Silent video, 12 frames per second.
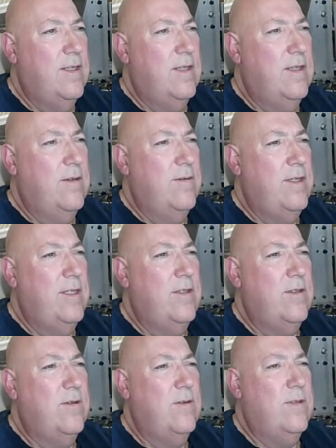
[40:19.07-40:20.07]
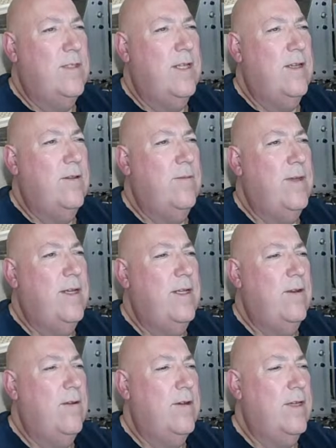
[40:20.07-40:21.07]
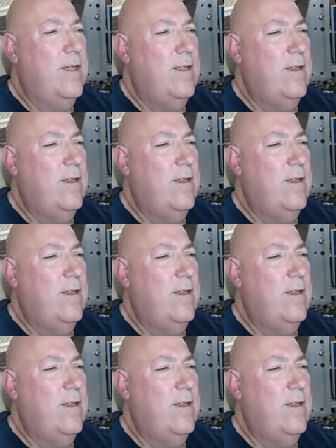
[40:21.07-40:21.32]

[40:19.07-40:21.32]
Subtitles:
And we need to sort out the main login.